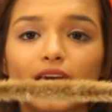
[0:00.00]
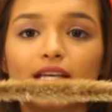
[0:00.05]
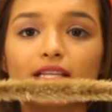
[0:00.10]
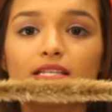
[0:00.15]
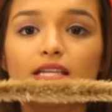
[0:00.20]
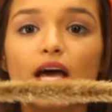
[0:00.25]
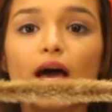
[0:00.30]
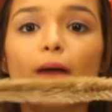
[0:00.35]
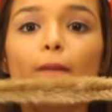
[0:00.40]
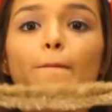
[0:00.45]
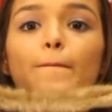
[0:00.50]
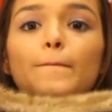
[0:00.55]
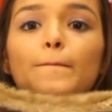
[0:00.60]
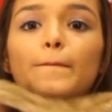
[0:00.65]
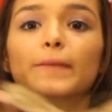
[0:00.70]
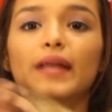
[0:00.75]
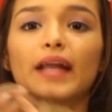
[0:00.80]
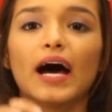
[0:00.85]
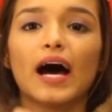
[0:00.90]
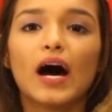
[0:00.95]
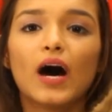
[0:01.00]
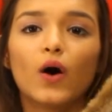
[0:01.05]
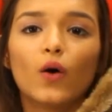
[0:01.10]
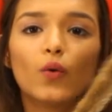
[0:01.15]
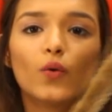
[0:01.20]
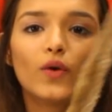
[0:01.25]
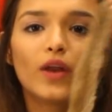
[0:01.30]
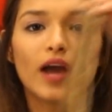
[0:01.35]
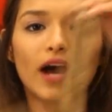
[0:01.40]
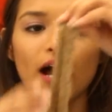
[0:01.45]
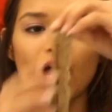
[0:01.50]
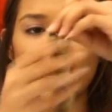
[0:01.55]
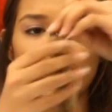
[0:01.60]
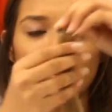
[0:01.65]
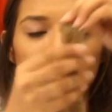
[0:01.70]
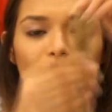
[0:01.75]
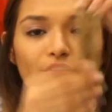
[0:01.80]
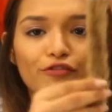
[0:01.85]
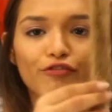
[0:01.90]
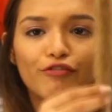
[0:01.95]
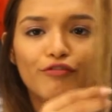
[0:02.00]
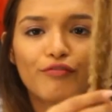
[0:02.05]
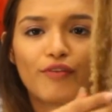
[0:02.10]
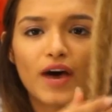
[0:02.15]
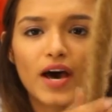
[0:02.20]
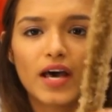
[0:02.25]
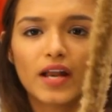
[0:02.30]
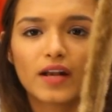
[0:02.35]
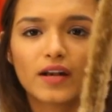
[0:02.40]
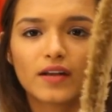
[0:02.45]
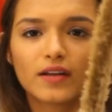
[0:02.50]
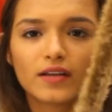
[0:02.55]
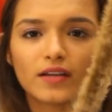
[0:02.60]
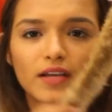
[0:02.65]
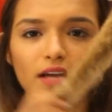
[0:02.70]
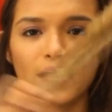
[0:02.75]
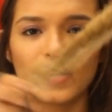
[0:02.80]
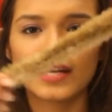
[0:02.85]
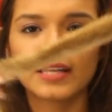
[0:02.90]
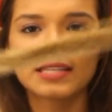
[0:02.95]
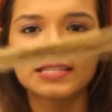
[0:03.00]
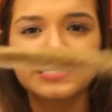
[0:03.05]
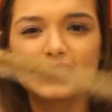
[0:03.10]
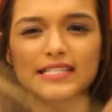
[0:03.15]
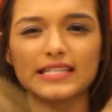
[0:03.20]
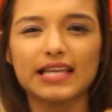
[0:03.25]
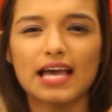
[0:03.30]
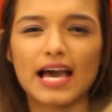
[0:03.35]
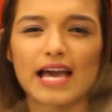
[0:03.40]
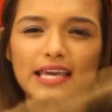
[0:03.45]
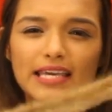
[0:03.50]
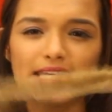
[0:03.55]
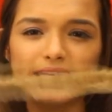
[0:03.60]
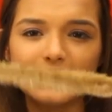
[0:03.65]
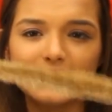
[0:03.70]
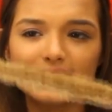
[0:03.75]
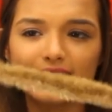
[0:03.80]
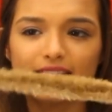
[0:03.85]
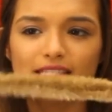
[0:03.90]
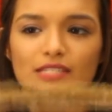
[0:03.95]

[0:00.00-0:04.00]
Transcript: It's brown and fur, and it's nice.